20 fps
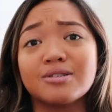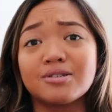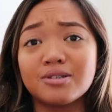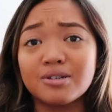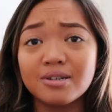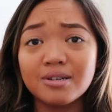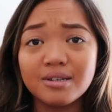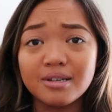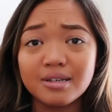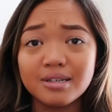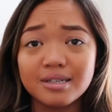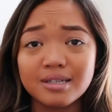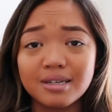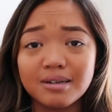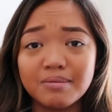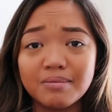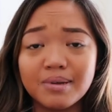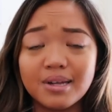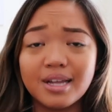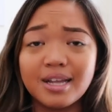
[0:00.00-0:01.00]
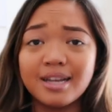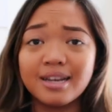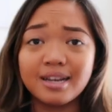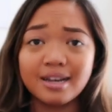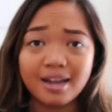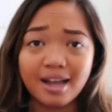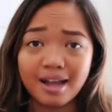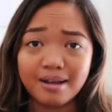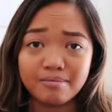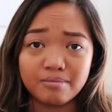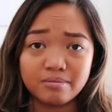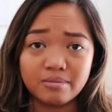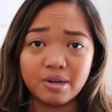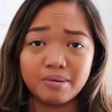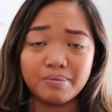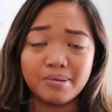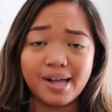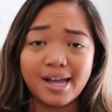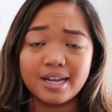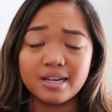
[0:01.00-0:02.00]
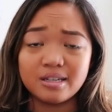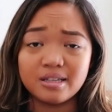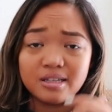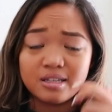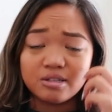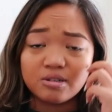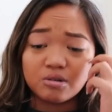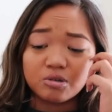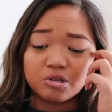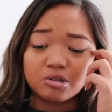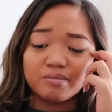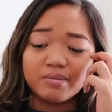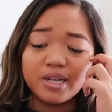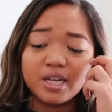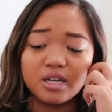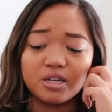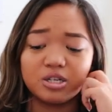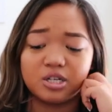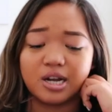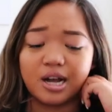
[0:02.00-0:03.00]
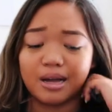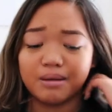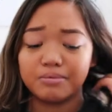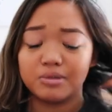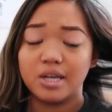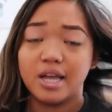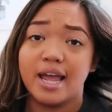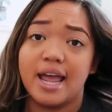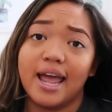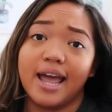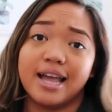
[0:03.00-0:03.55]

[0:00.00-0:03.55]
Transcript: just journalism and I'm applying to these social media jobs.